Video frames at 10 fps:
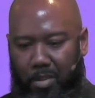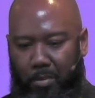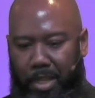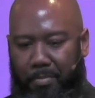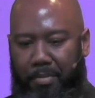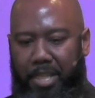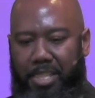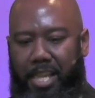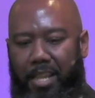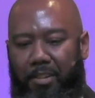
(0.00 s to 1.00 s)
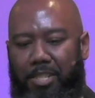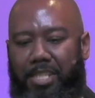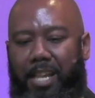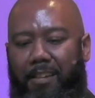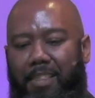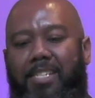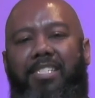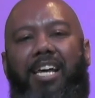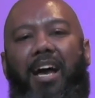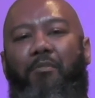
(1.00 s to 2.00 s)
We appreciate your sharing this
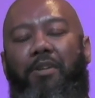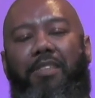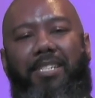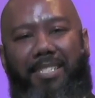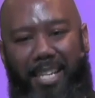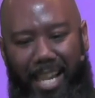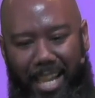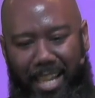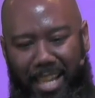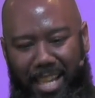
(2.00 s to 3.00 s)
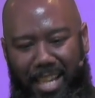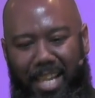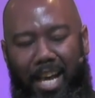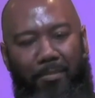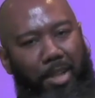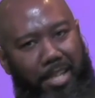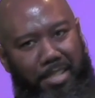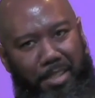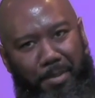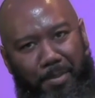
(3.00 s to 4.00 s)
time with us today. God
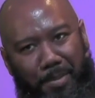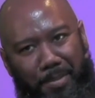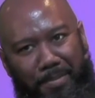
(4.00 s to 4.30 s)
bless you.